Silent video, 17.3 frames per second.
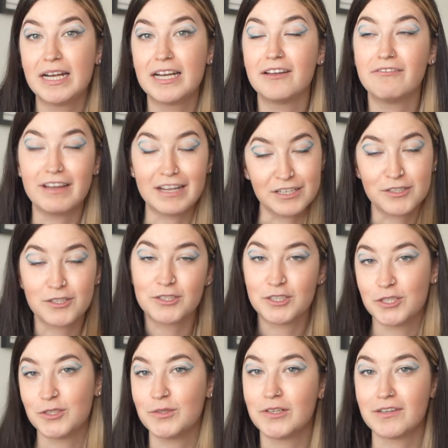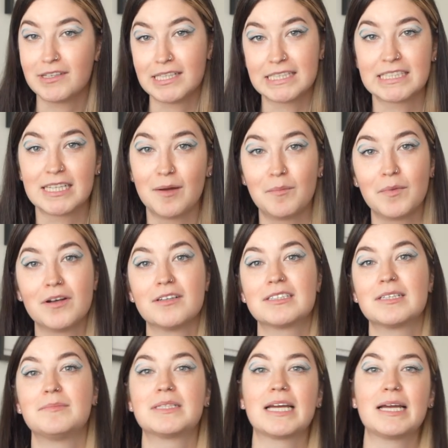an event or two during the summer.
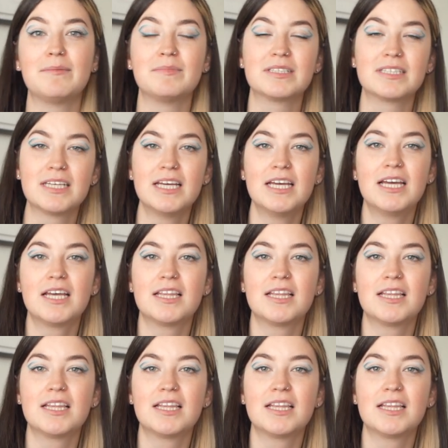Sometimes